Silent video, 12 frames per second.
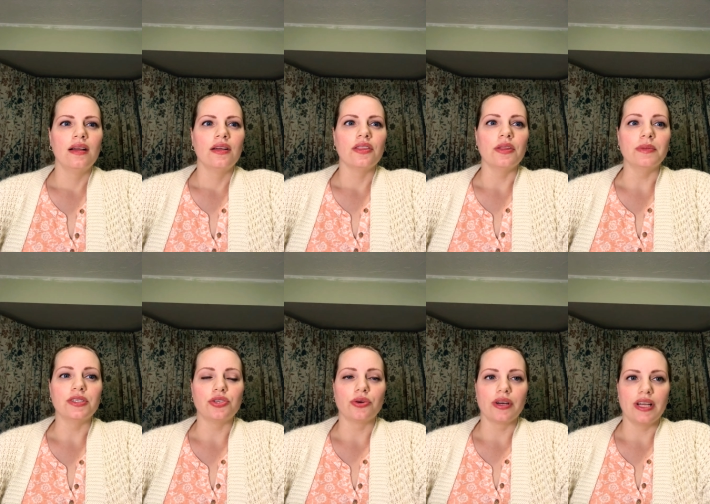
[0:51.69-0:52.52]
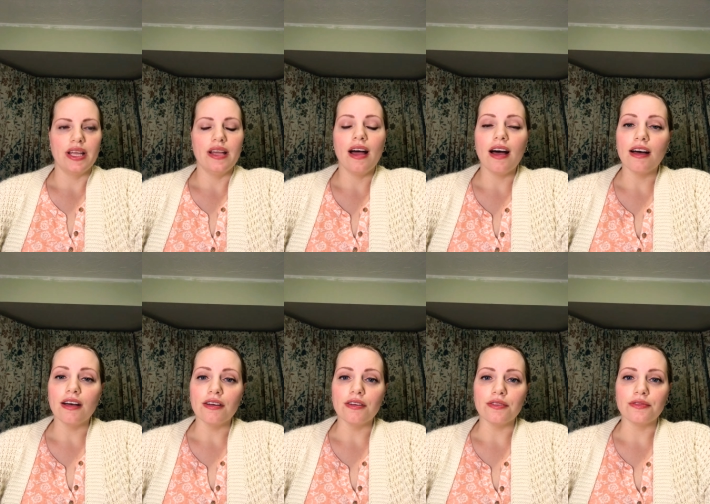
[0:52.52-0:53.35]
The majority
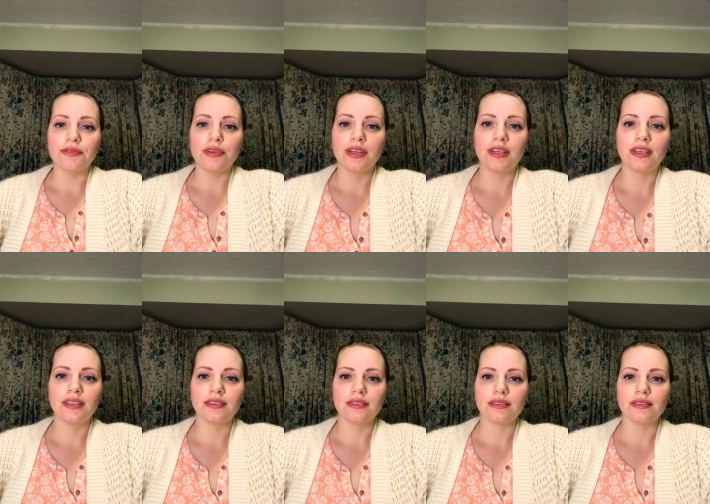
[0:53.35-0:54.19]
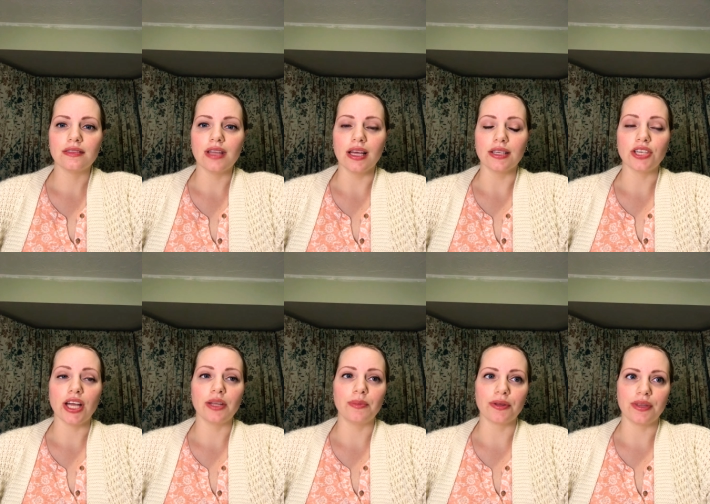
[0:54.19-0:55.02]
of a
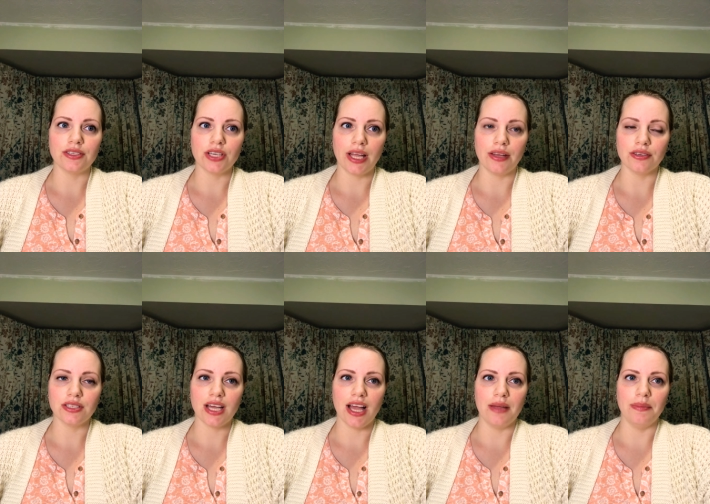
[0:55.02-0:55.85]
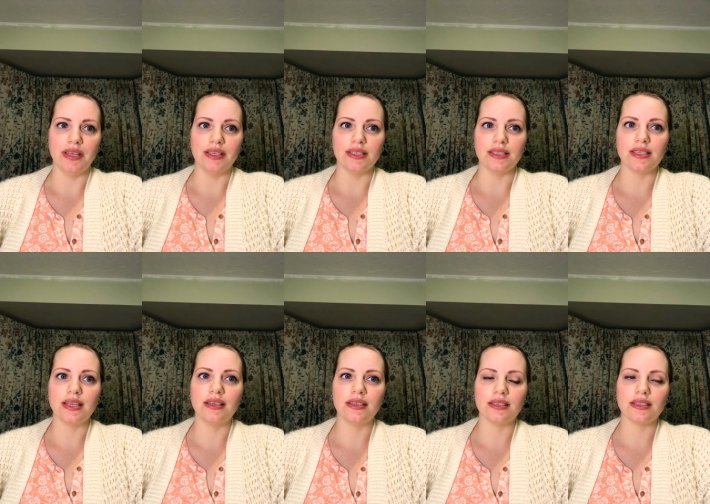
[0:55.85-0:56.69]
childbirth educator's time is
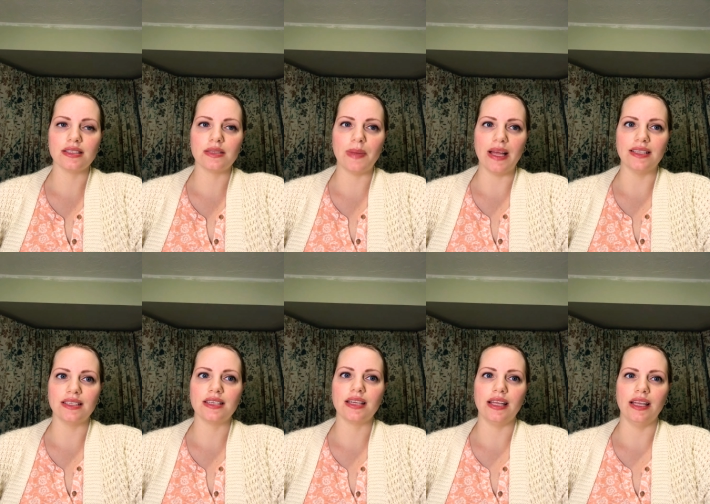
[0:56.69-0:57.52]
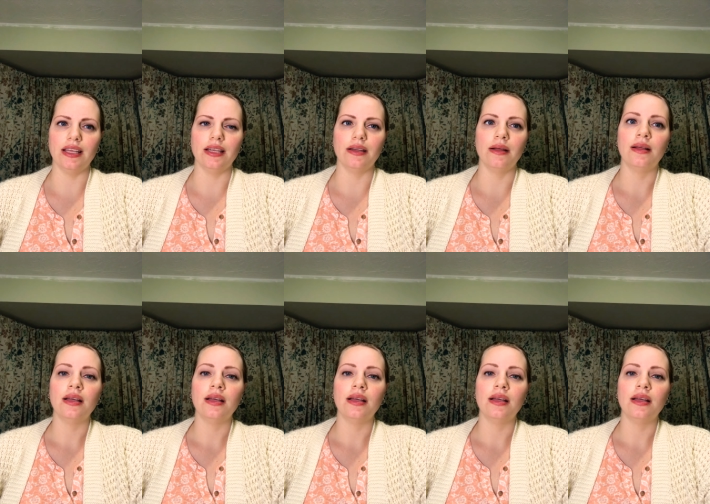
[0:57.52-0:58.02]
spent in